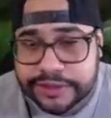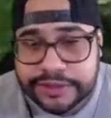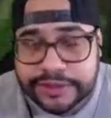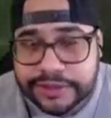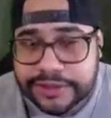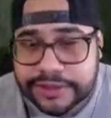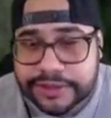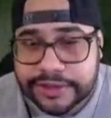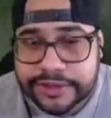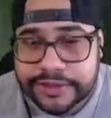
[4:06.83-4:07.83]

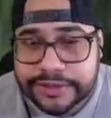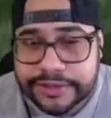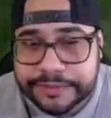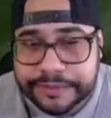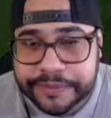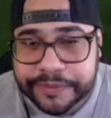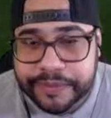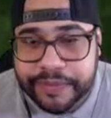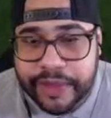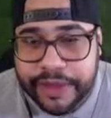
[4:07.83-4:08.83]

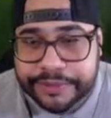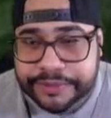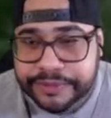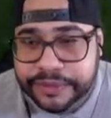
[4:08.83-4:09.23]
Nothing is said.